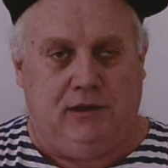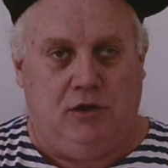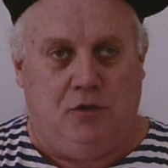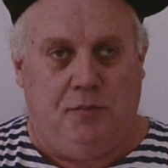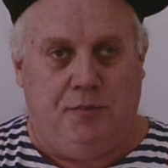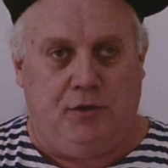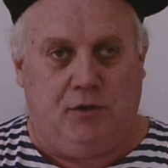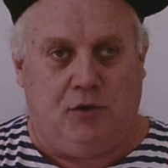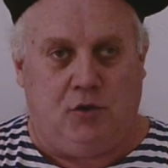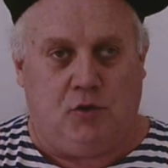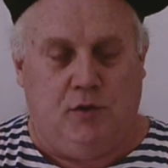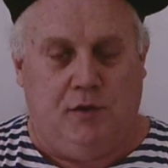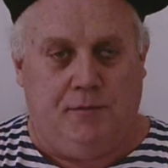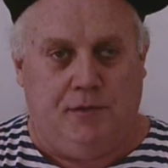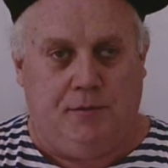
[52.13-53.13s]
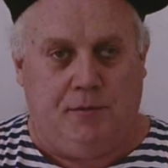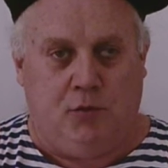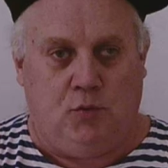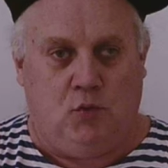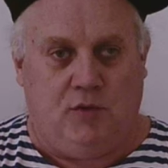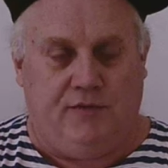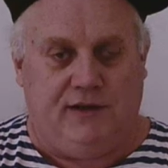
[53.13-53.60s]
my load-bearing equipment,
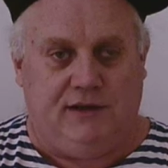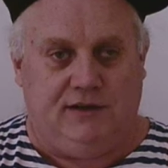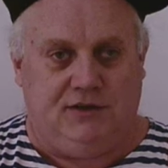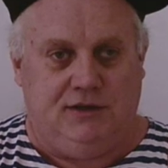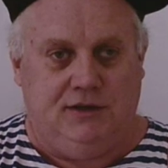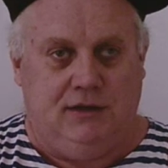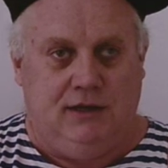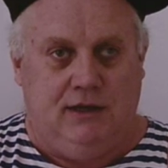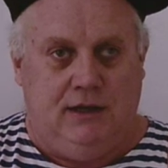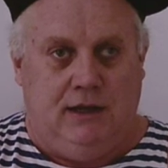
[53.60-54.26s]
my war vest,